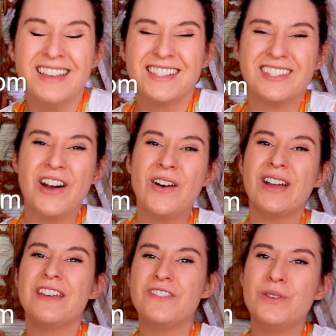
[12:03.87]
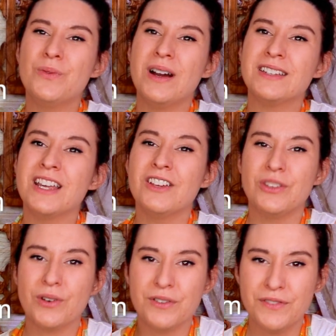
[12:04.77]
So if you want
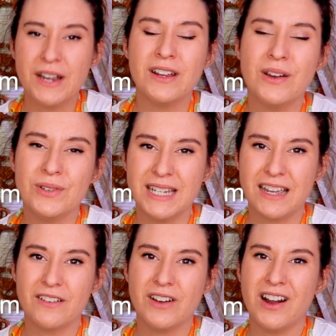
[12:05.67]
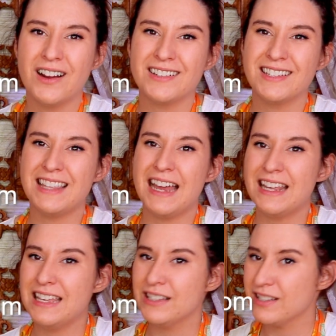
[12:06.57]
your very own deck of cards
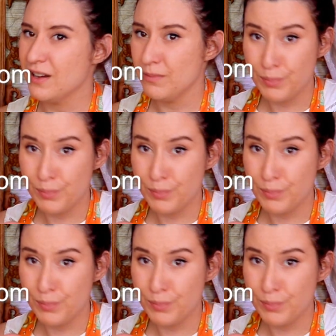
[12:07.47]
that is